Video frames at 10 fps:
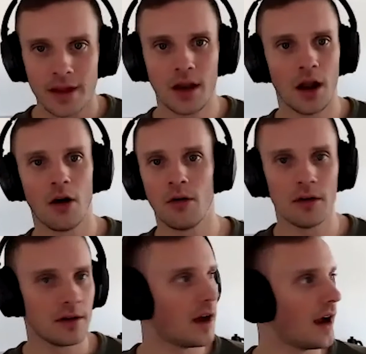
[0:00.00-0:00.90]
you
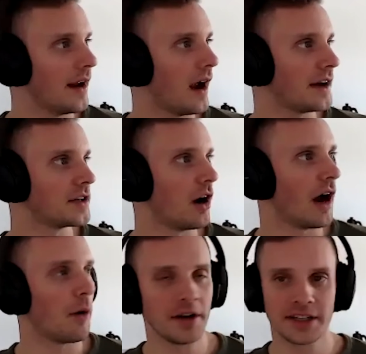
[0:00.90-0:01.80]
know i i
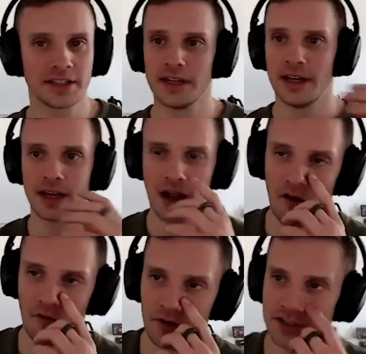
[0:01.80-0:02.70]
taught i went to this
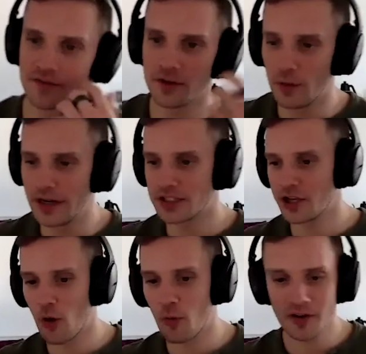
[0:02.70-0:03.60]
conference a few
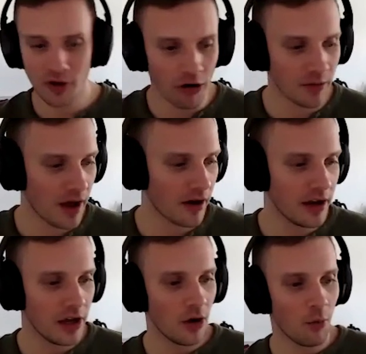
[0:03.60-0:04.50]
weeks ago and we talked
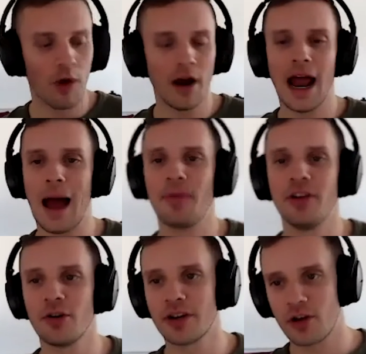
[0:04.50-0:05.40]
about what
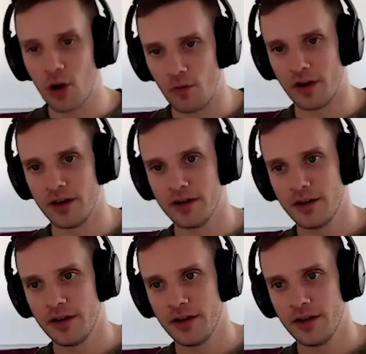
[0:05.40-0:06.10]
happened during COVID.